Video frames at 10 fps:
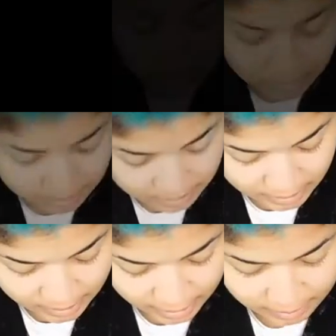So
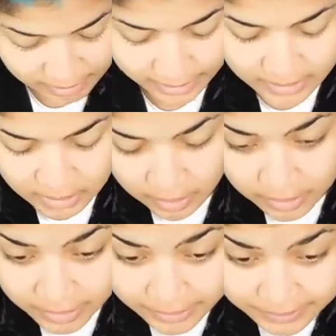then I apply
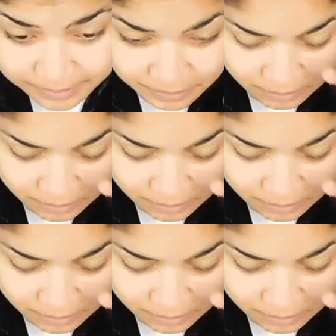toner.